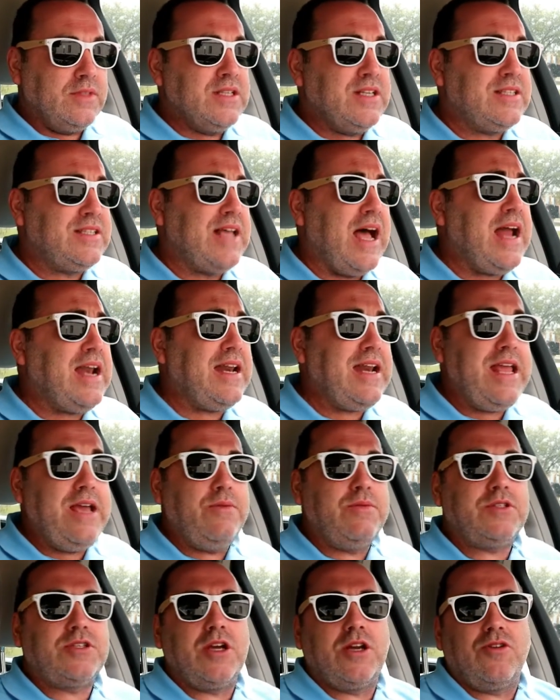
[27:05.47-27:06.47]
decided he
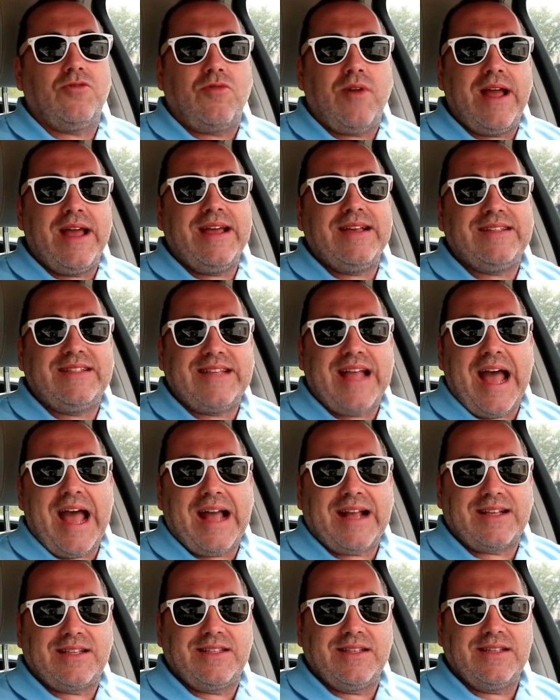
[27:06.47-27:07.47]
was going to raise
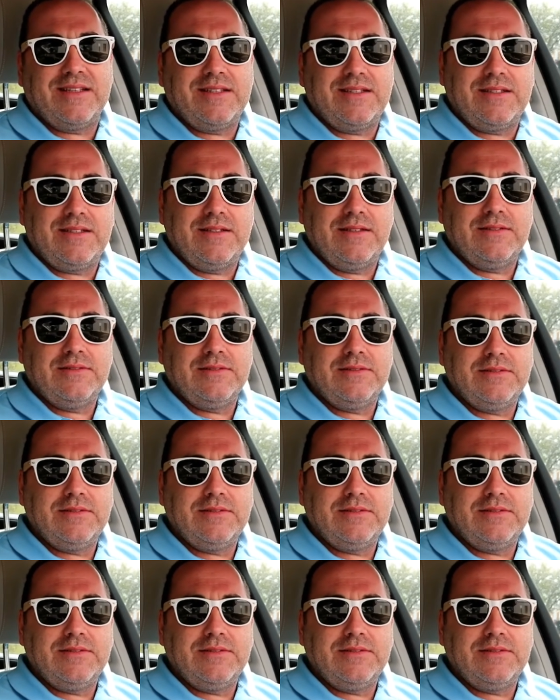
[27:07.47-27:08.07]
taxes,